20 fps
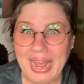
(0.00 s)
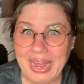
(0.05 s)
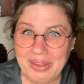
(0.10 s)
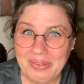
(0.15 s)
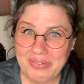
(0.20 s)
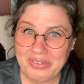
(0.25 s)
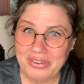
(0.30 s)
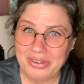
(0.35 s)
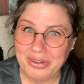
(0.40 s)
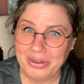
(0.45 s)

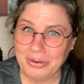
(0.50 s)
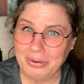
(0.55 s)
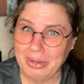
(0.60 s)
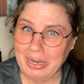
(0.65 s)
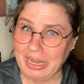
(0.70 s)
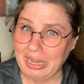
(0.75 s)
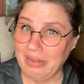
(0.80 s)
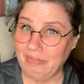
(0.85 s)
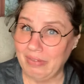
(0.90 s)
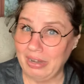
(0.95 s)
afternoon,
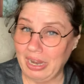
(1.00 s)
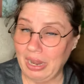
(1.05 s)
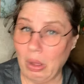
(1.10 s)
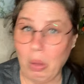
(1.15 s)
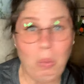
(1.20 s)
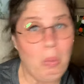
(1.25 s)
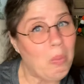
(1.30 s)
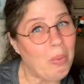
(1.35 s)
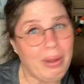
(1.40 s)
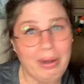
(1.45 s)
evening,
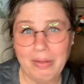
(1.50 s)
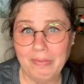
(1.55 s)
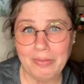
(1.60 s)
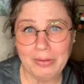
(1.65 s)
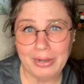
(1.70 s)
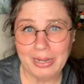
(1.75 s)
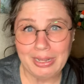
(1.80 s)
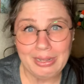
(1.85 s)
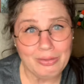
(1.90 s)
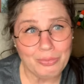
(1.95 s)
or whatever
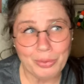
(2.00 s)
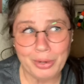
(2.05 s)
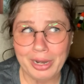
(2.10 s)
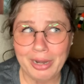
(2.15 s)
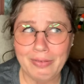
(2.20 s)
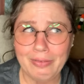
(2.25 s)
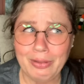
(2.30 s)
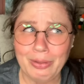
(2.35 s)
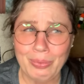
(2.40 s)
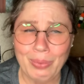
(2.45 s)
it is,
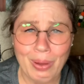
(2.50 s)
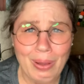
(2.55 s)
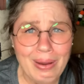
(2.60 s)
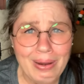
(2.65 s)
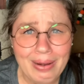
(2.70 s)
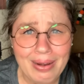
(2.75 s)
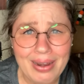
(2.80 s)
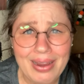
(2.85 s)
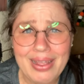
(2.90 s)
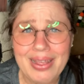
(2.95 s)
wherever you
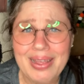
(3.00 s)
are.